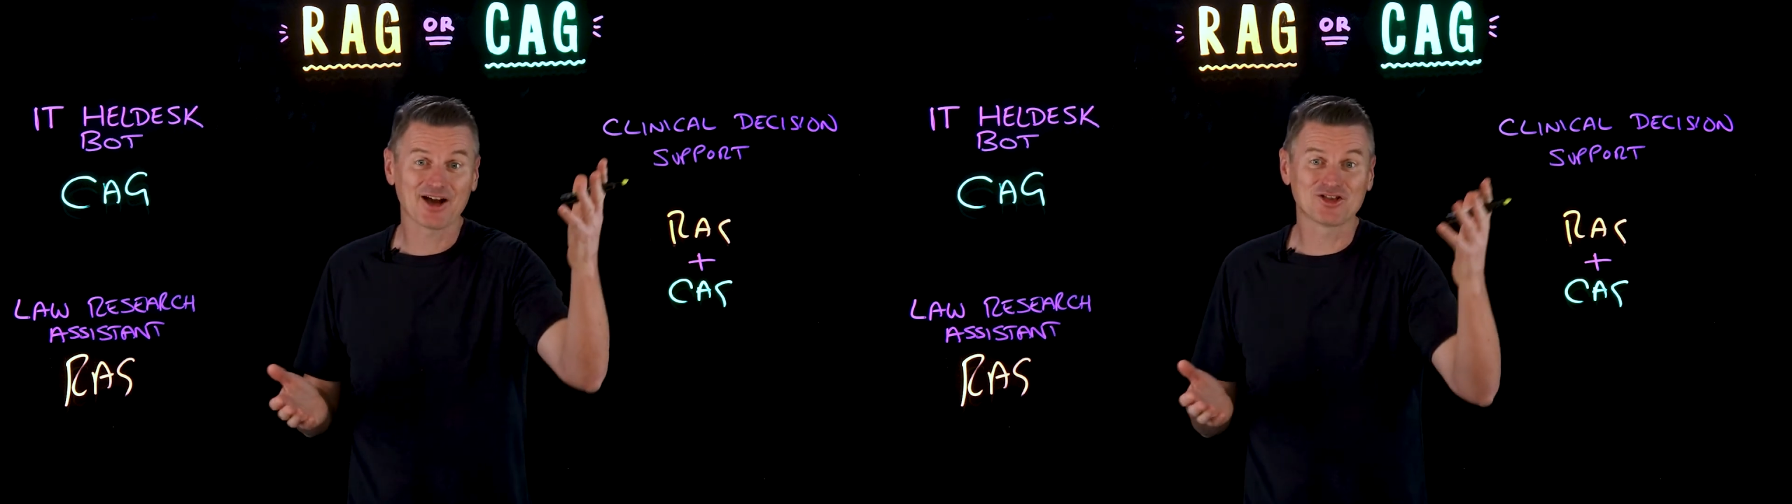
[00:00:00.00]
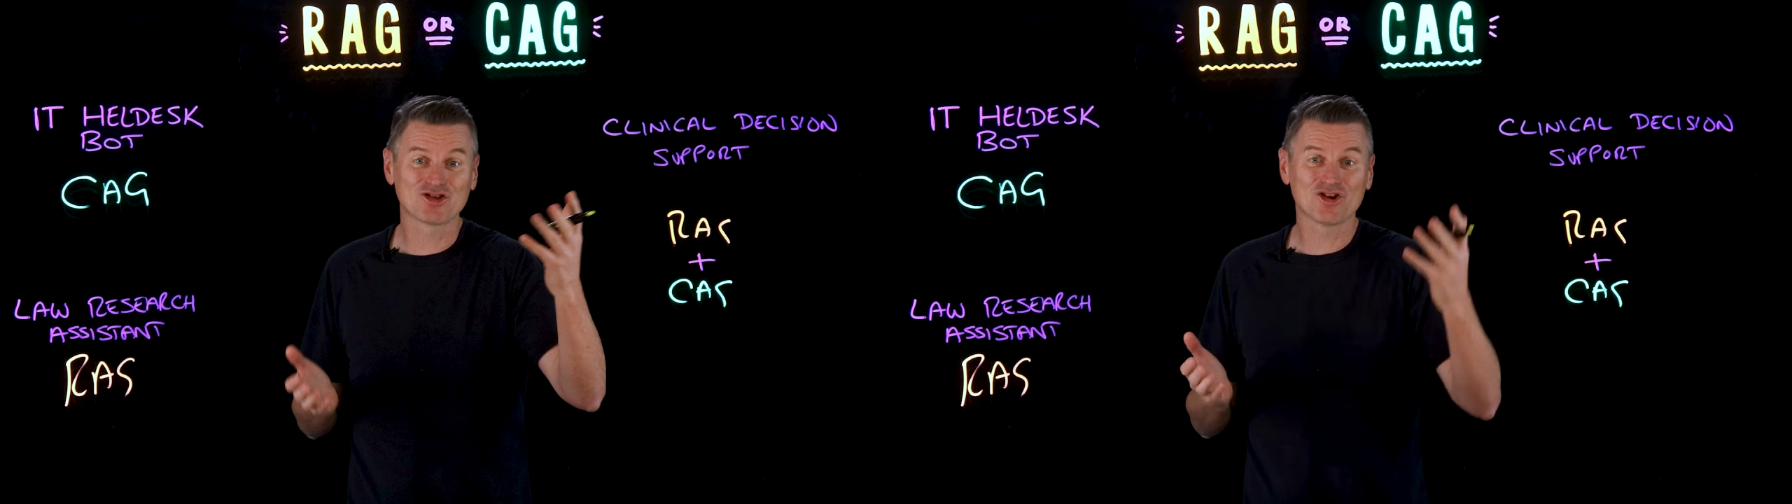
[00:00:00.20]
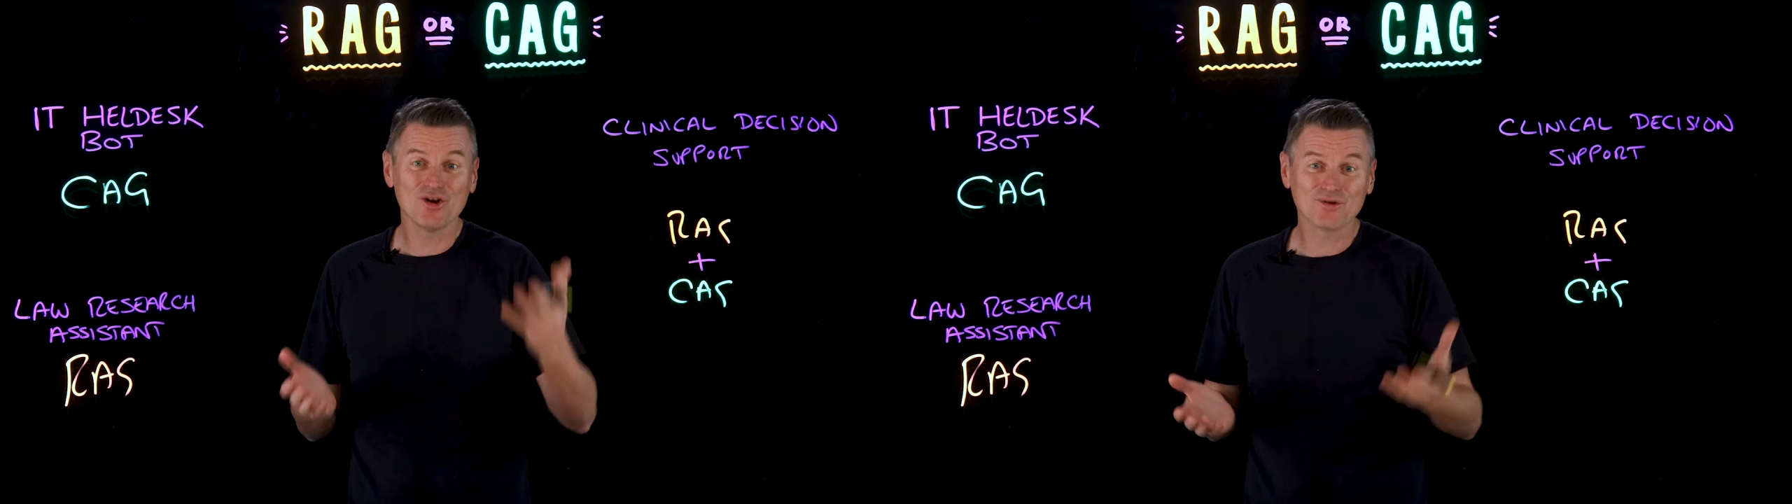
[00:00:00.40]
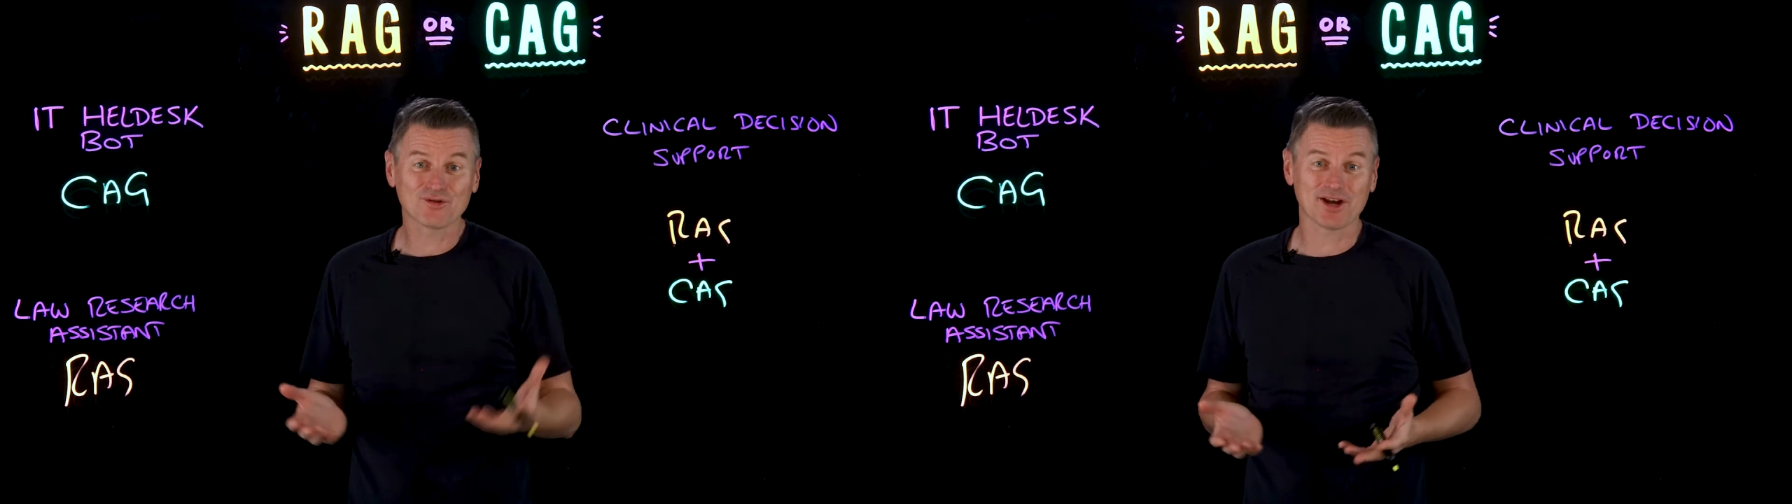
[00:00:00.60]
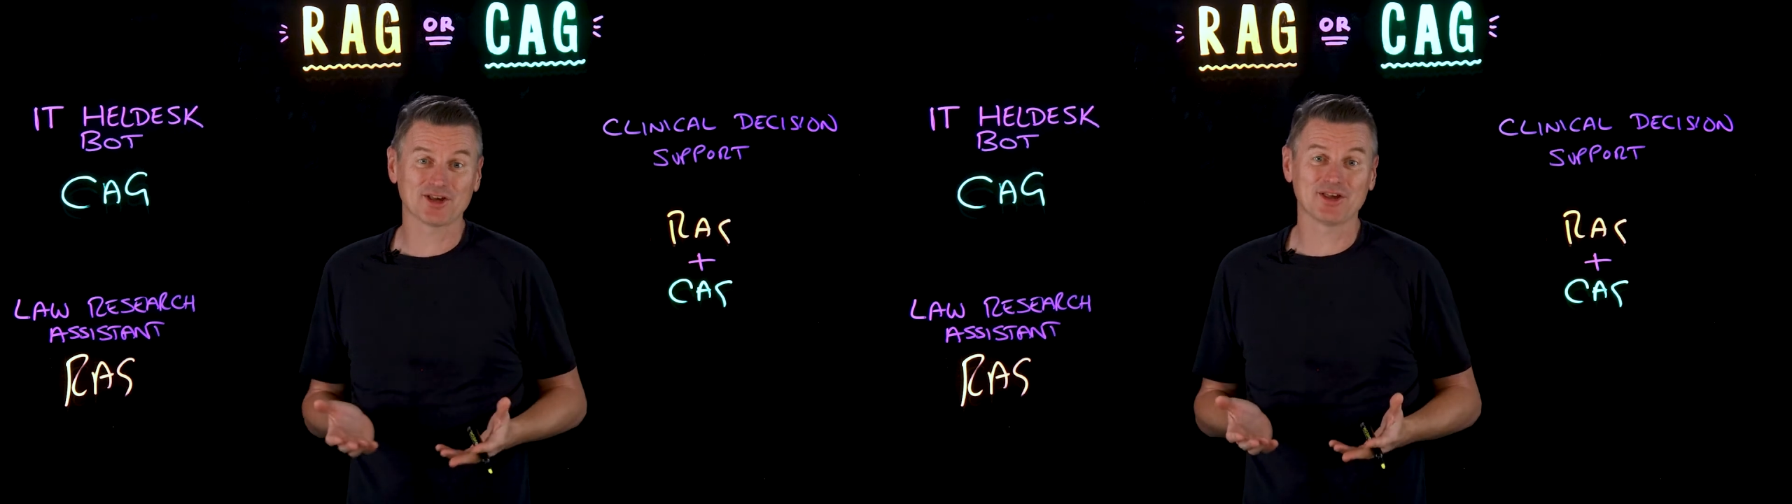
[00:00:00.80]
are two
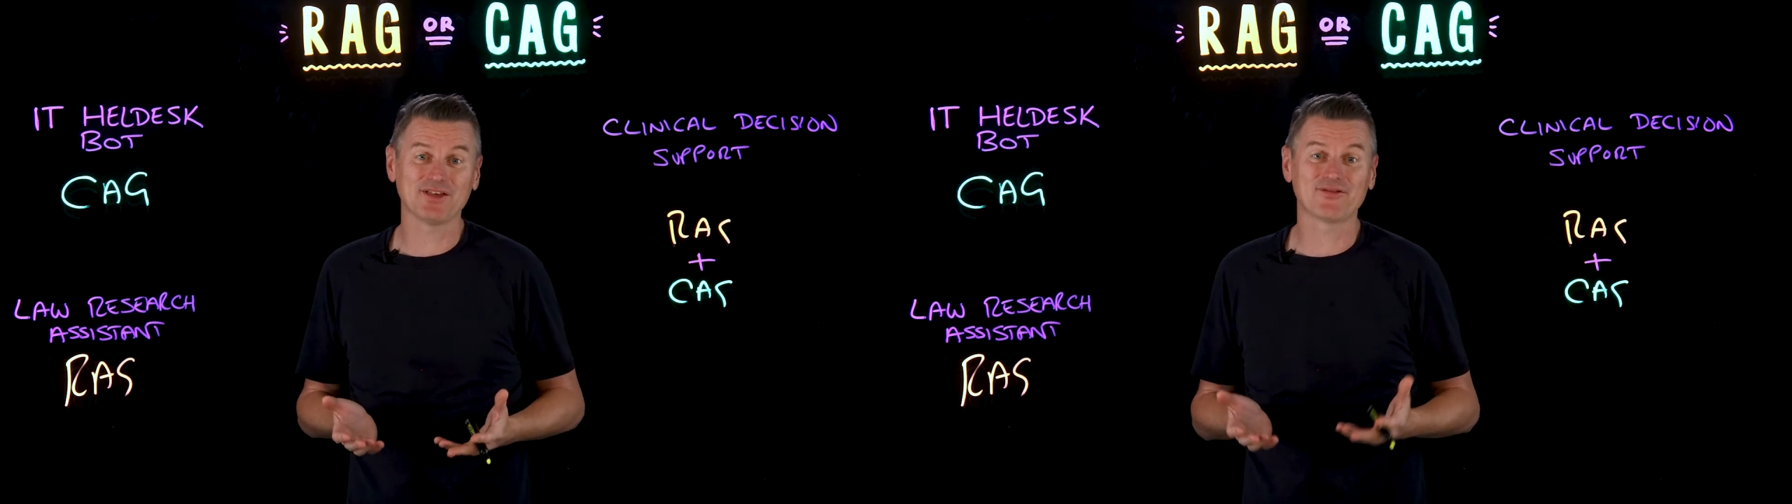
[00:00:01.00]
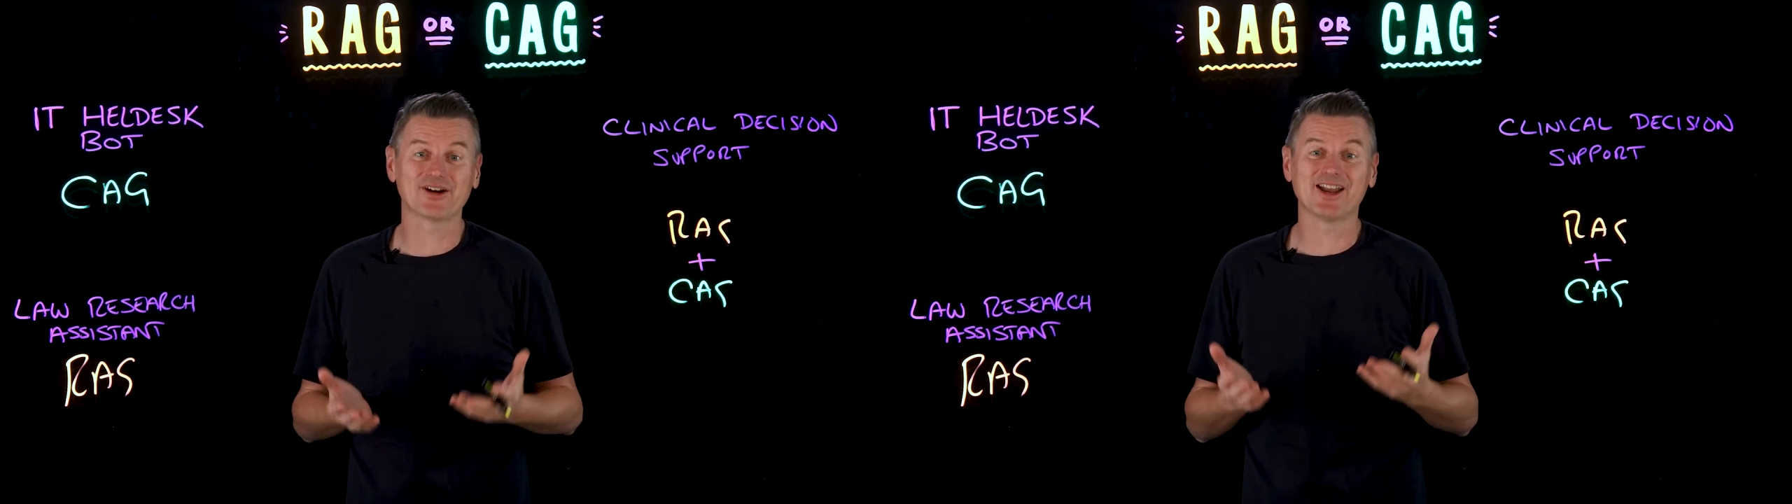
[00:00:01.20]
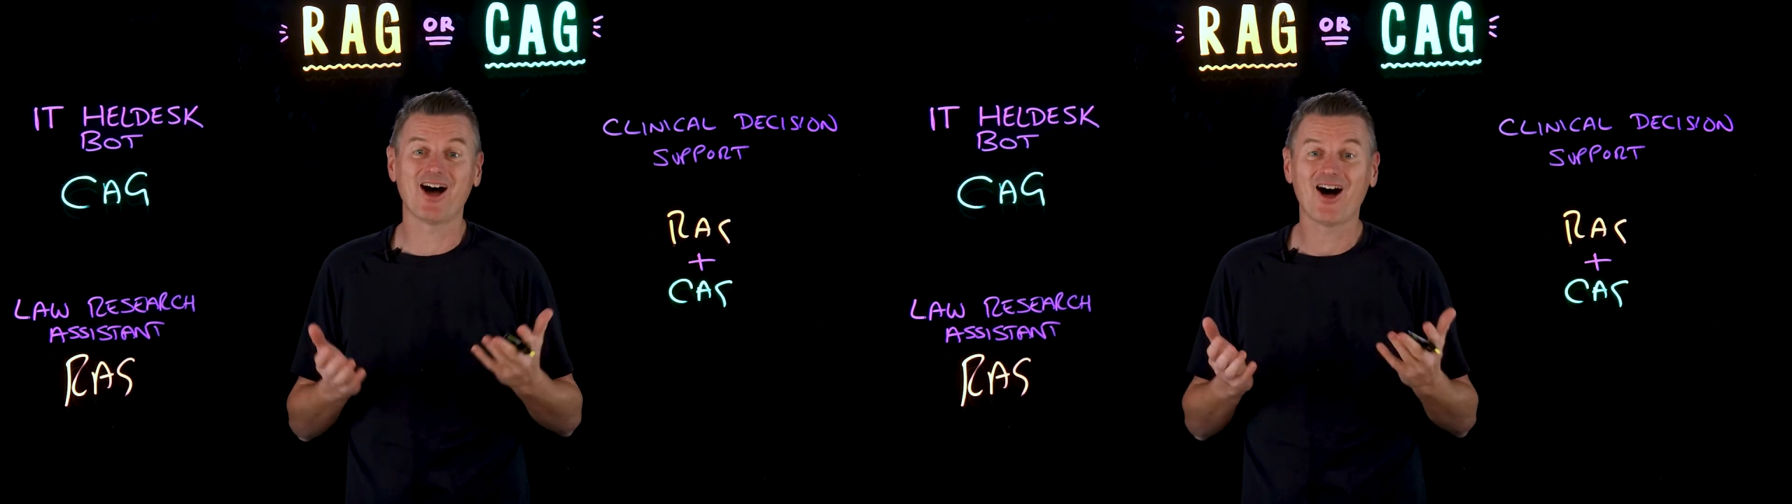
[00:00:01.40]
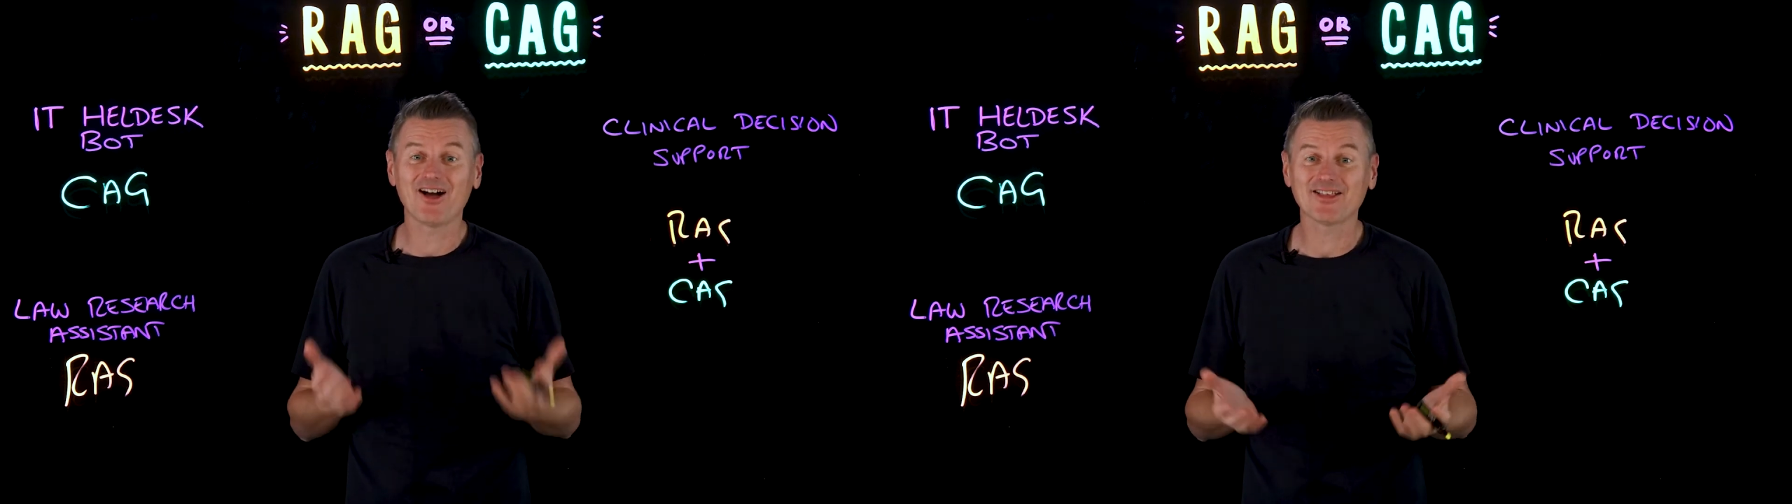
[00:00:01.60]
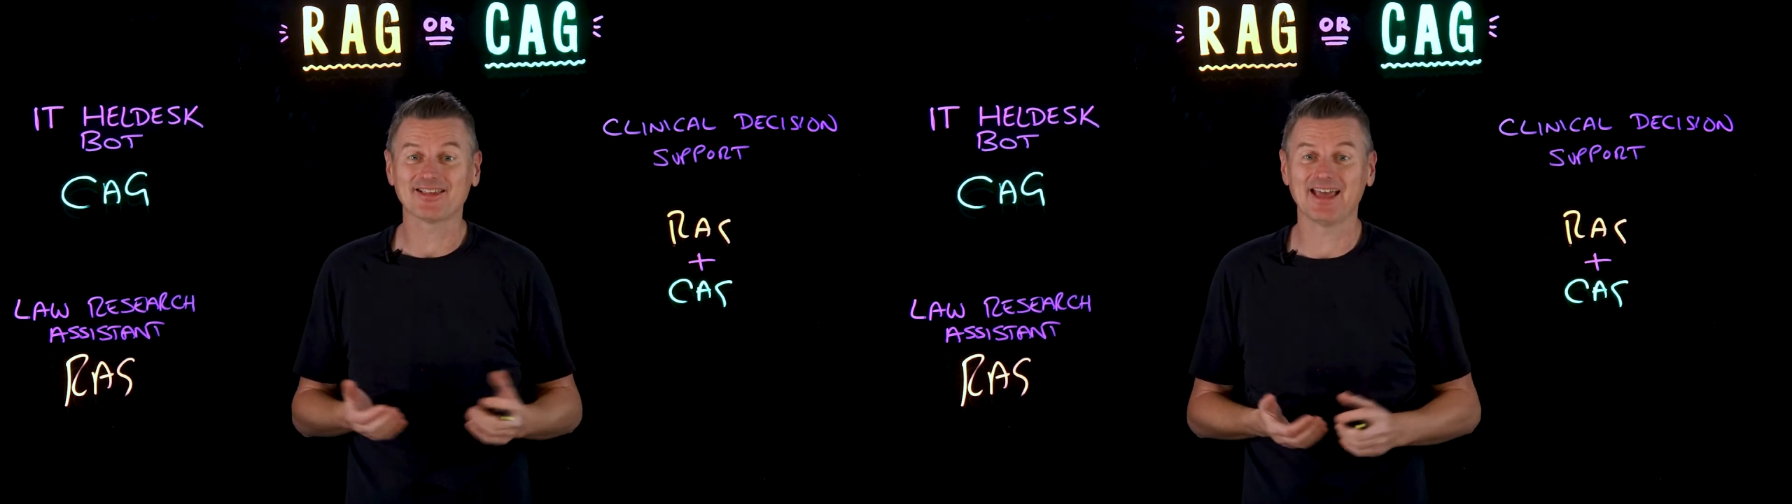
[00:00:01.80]
strategies for
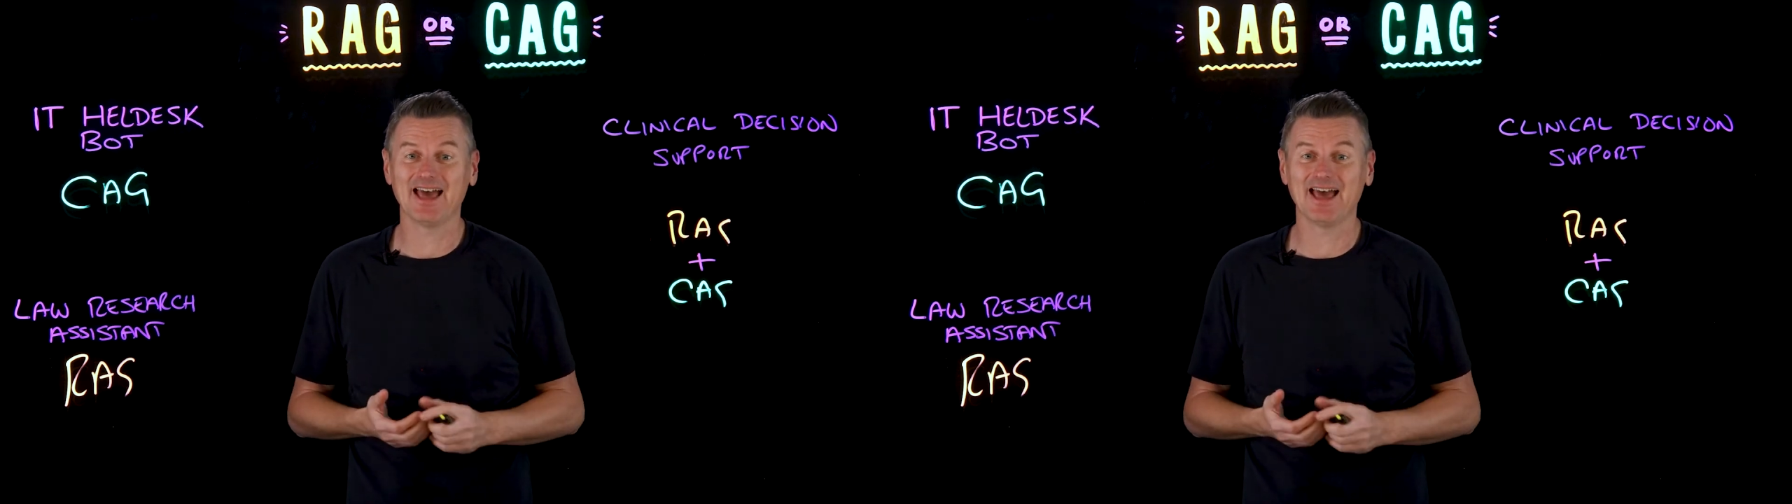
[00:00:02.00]
enhancing